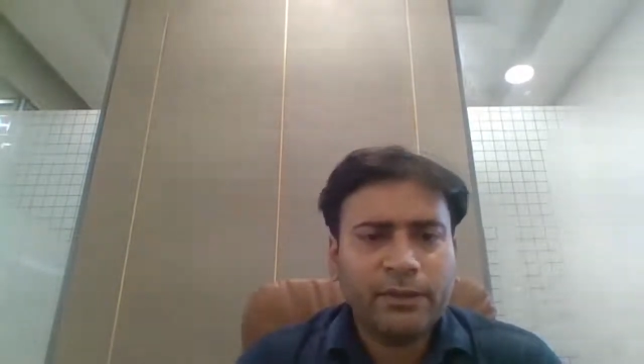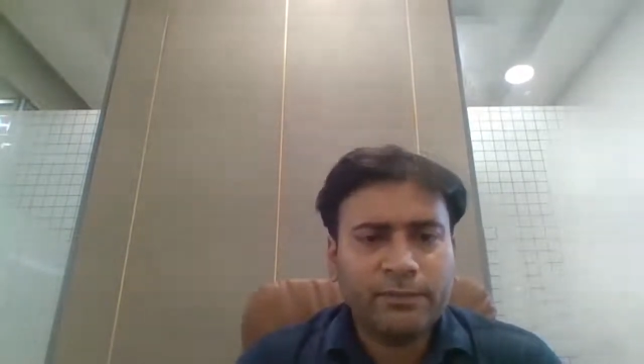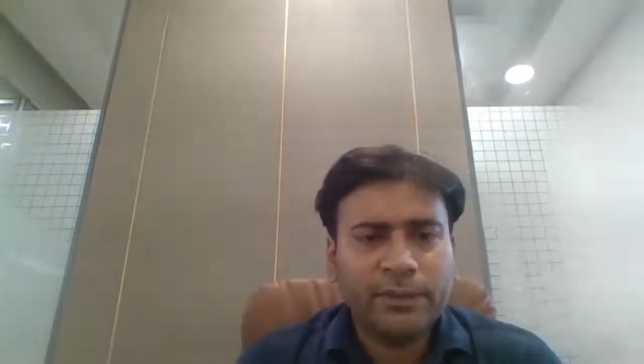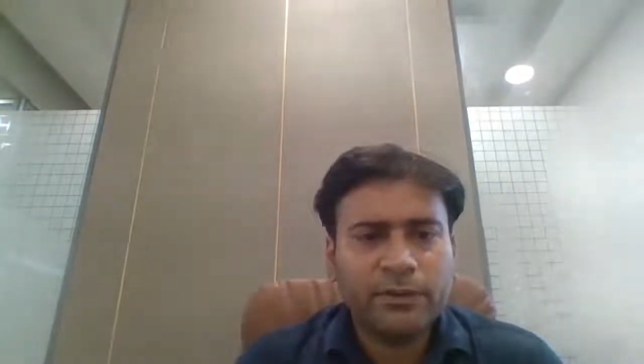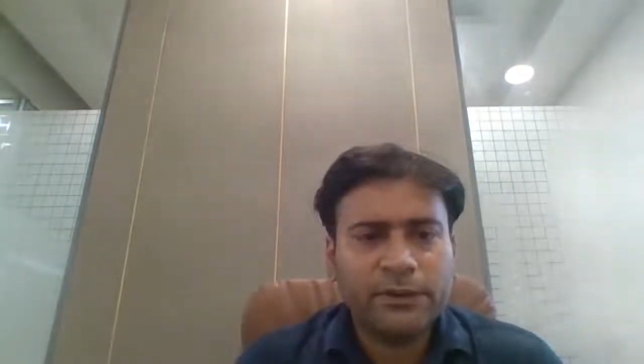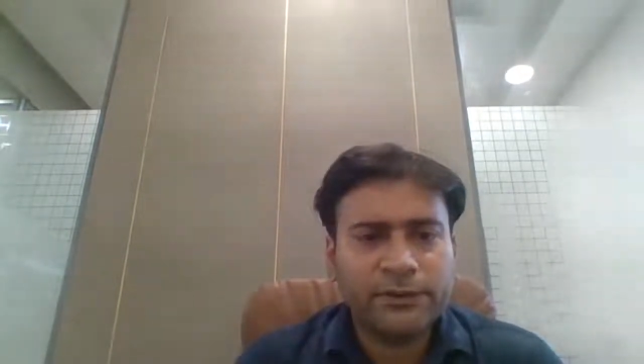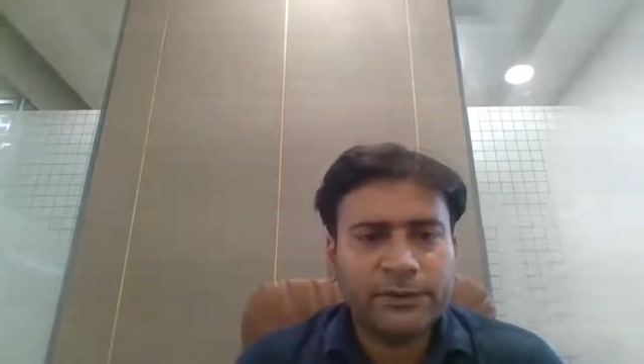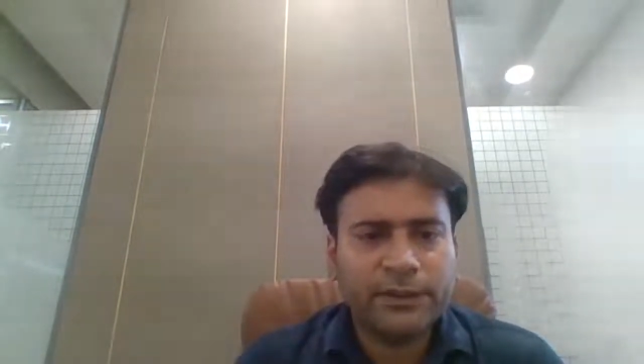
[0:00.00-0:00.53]

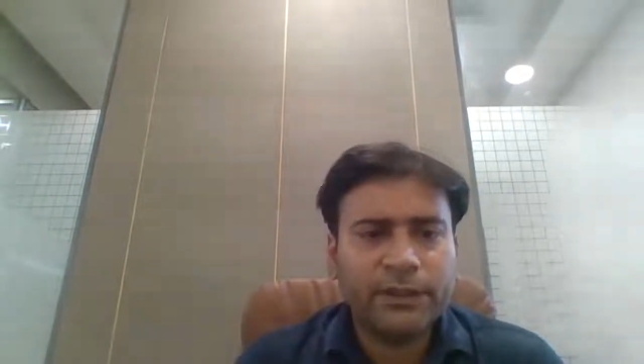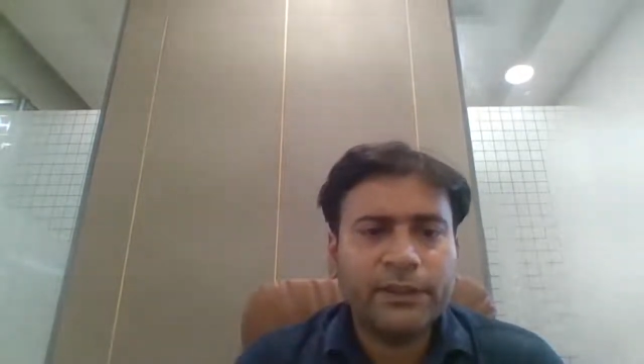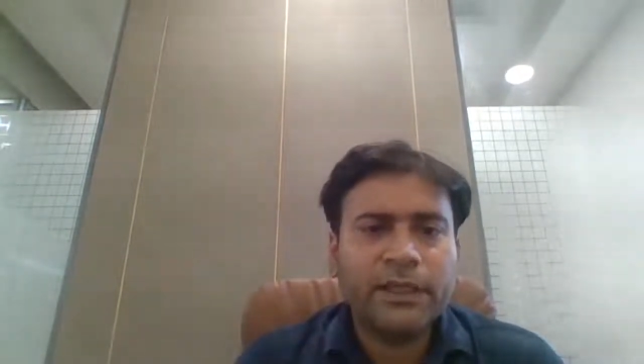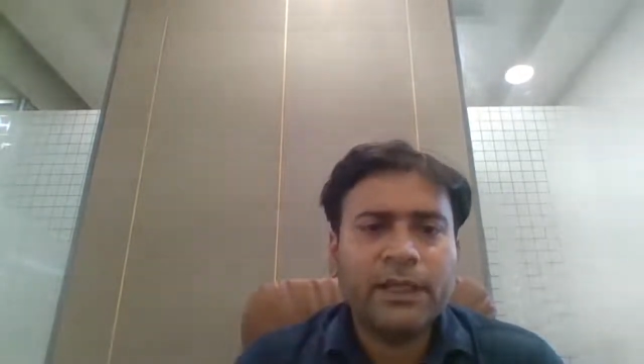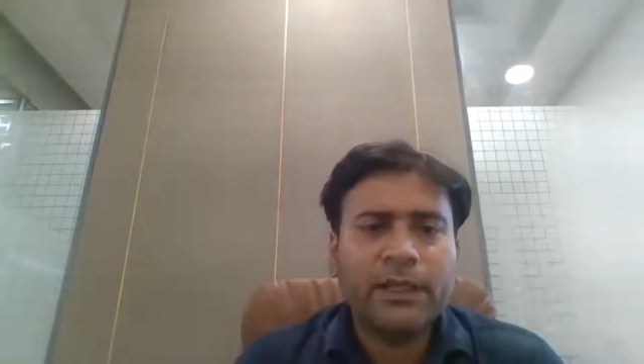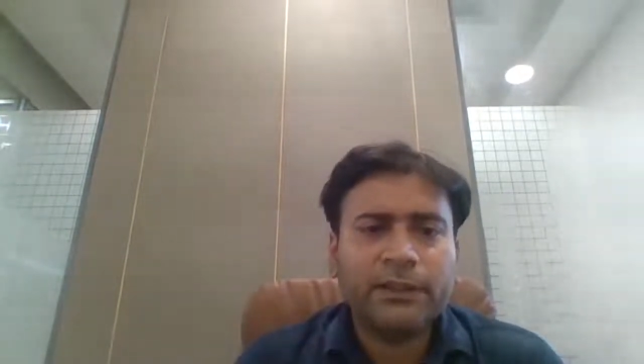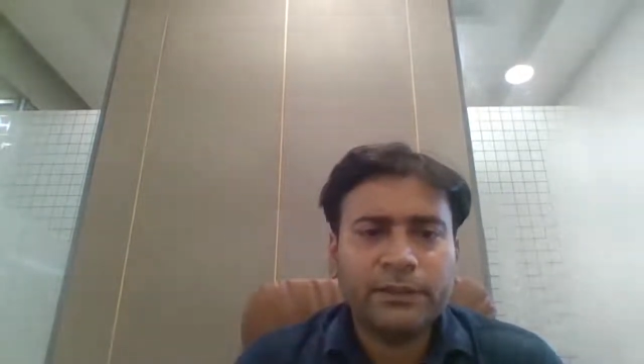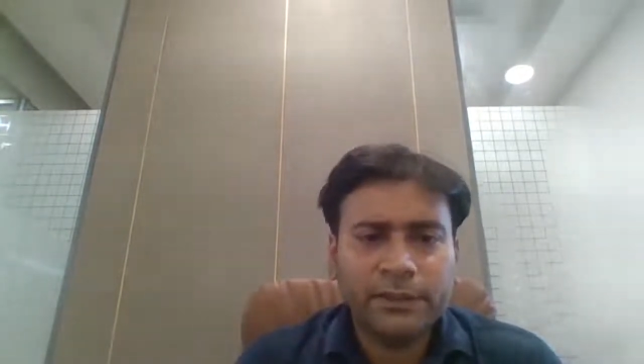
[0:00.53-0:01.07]
Because
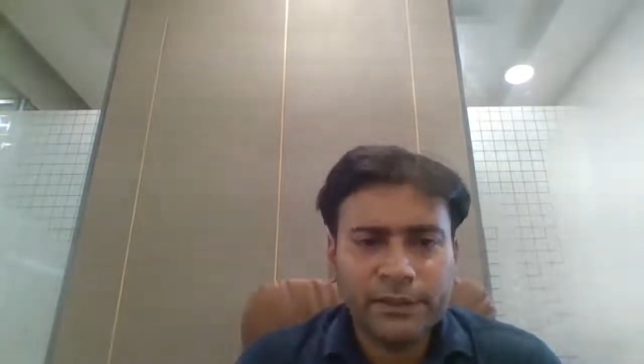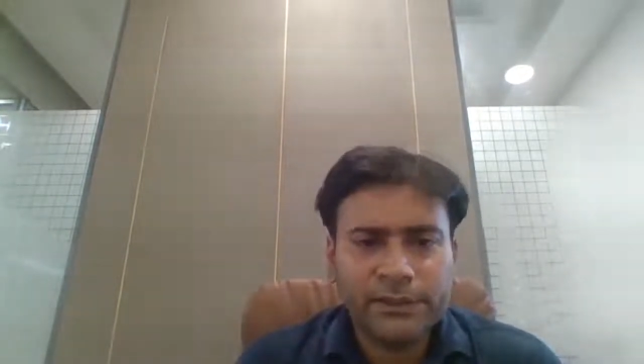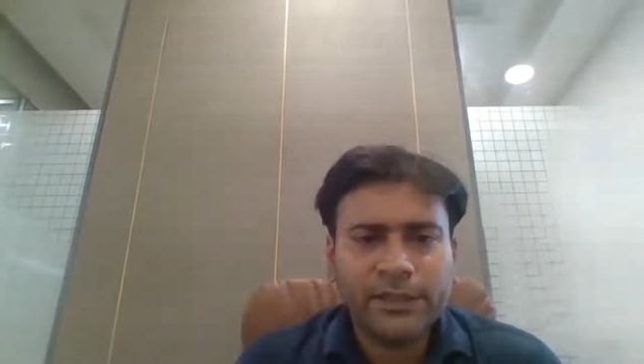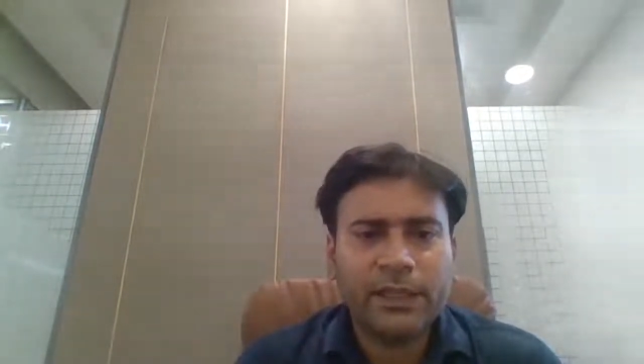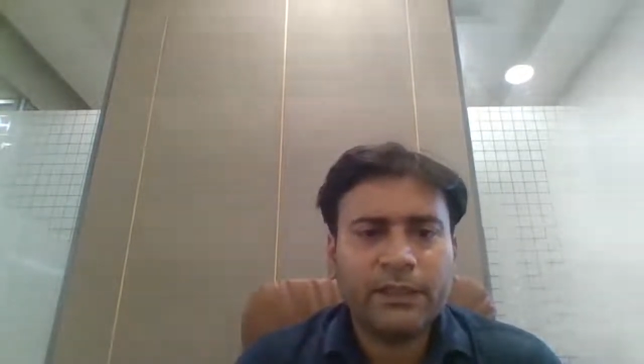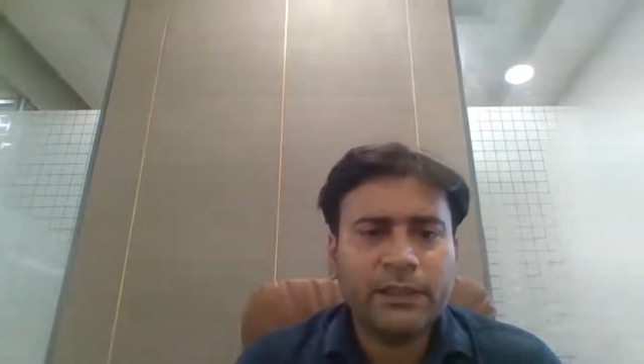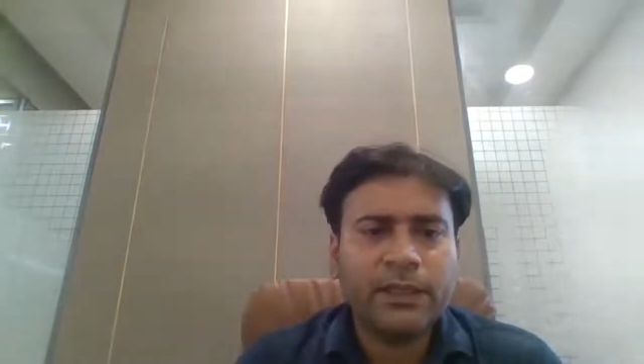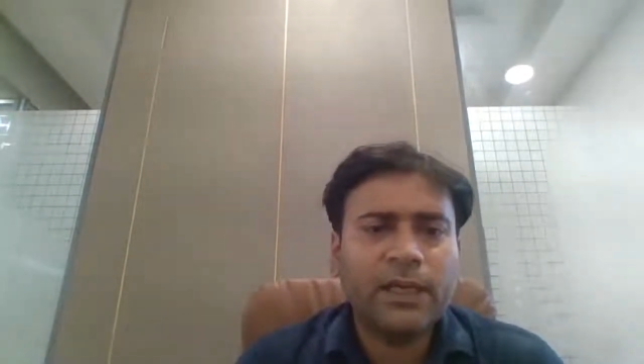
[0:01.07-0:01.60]
India, these
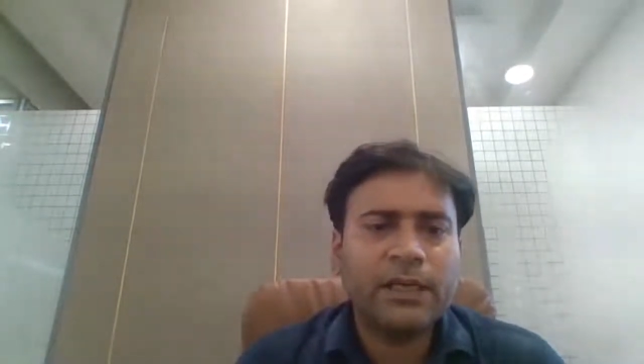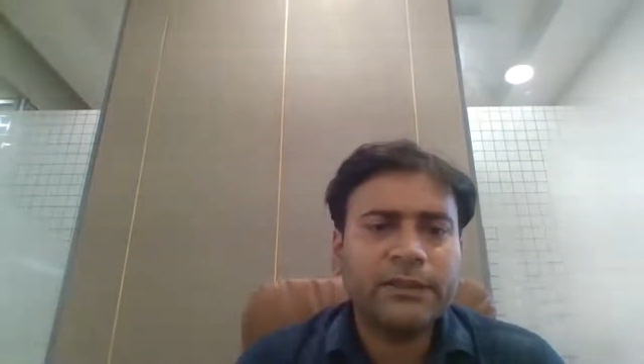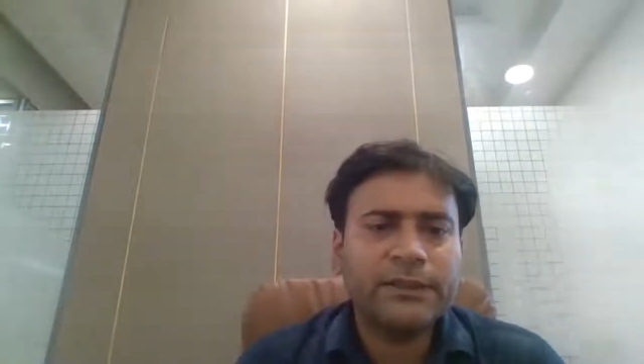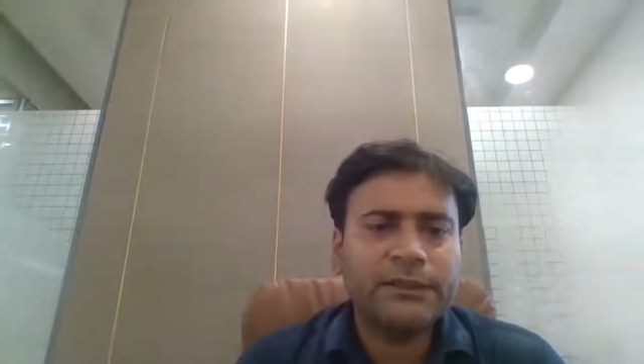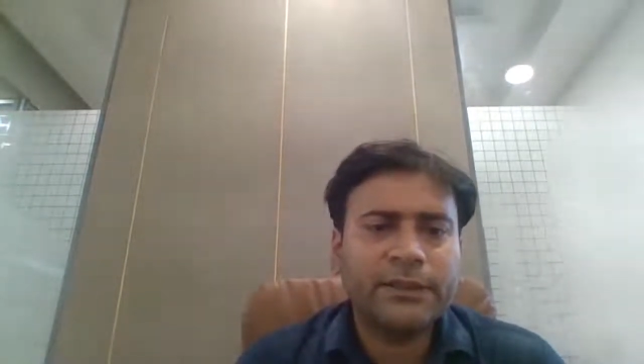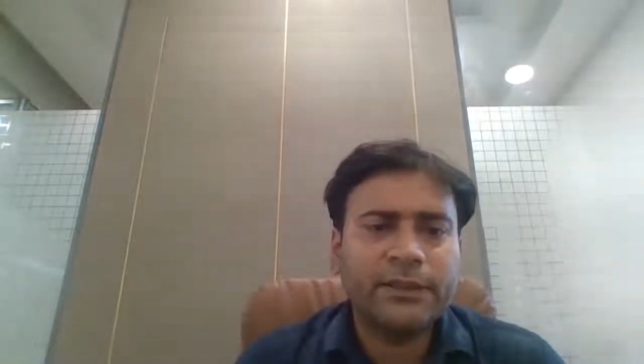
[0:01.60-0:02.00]
are the largest